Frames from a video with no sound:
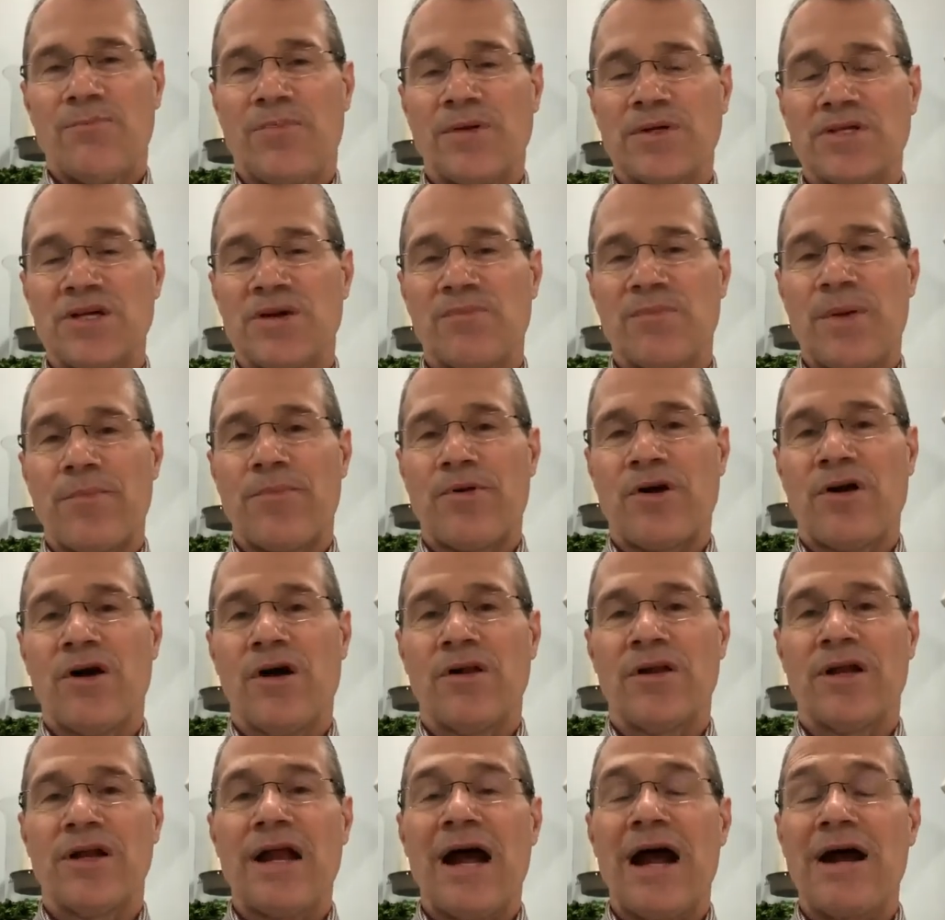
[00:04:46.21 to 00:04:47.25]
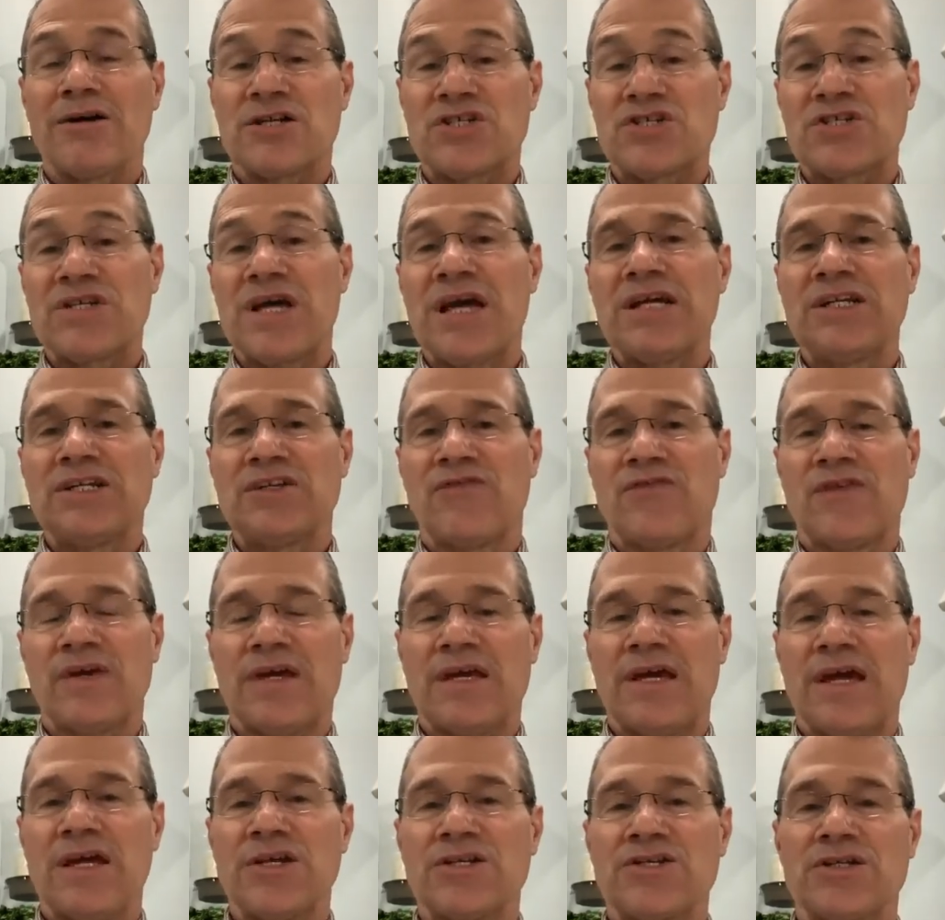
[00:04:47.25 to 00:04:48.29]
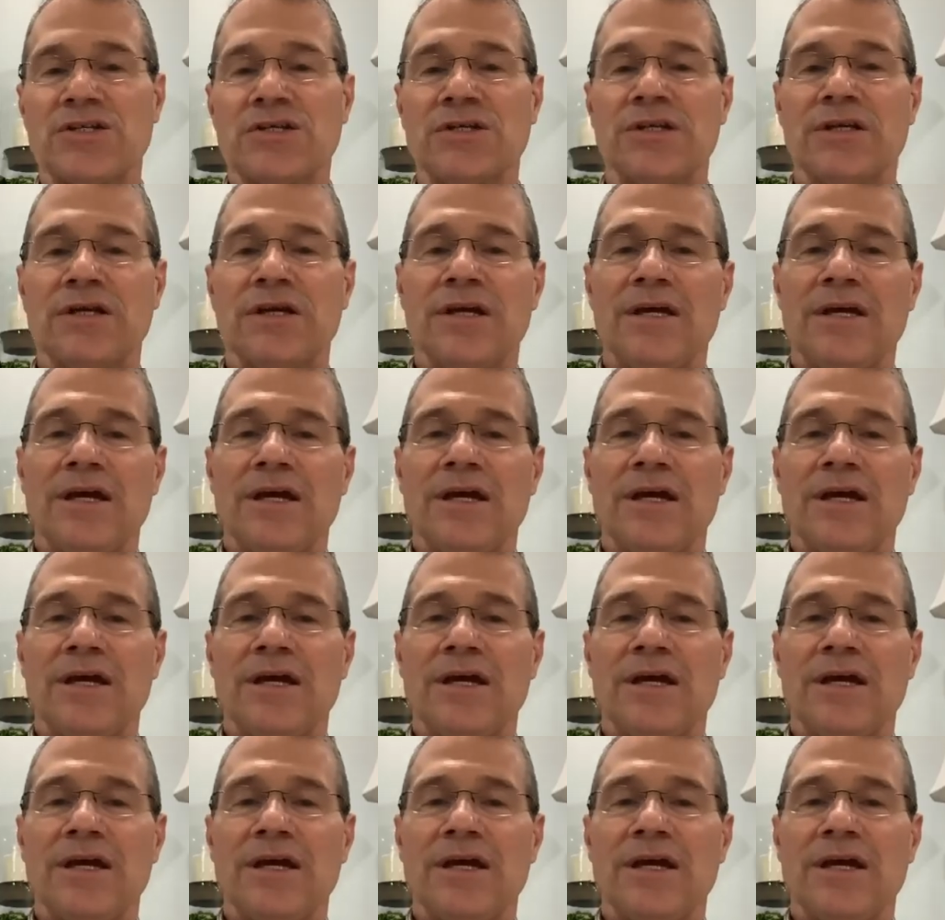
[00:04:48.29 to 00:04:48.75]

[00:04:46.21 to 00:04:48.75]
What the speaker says: some people call it, our sanctification,